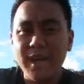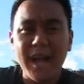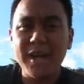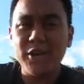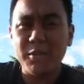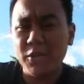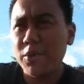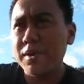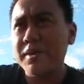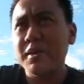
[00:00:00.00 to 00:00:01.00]
I know I'm
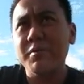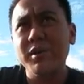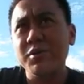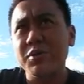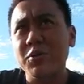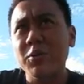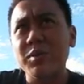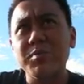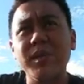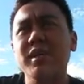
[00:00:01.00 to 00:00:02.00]
cool with them. I know they're cool
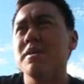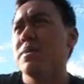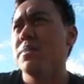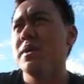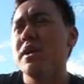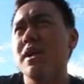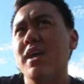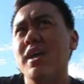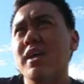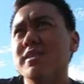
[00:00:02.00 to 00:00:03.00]
with me.
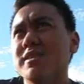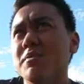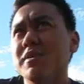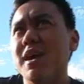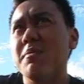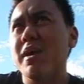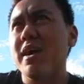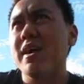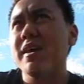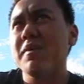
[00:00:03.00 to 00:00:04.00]
At the same time,
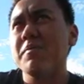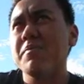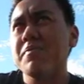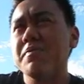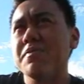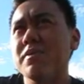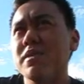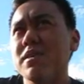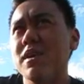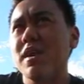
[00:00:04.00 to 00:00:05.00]
I
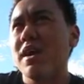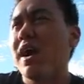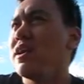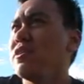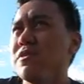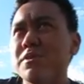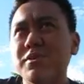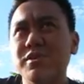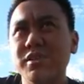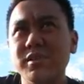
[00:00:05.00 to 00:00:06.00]
I don't know. There
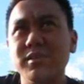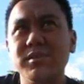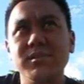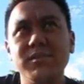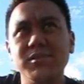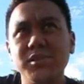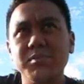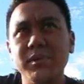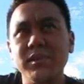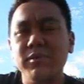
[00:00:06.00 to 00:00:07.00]
is just there's
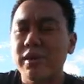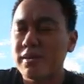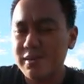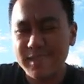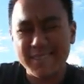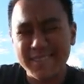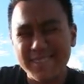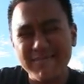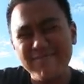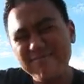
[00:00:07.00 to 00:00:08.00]
just been well,
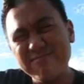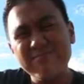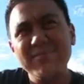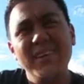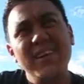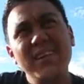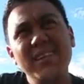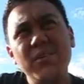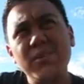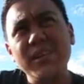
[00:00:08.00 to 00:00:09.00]

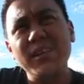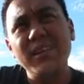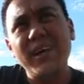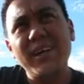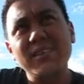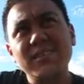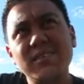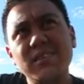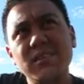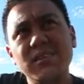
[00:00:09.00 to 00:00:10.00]
not really the
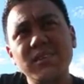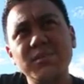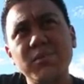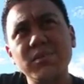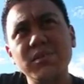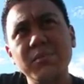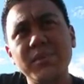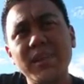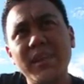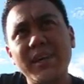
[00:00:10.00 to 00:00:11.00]
last. It's mostly
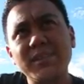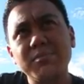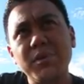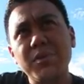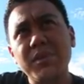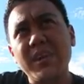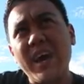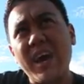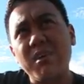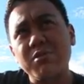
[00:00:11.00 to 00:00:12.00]
been the last month and a
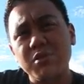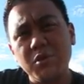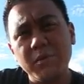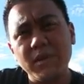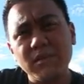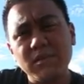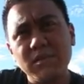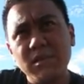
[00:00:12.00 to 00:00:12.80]
half or two months.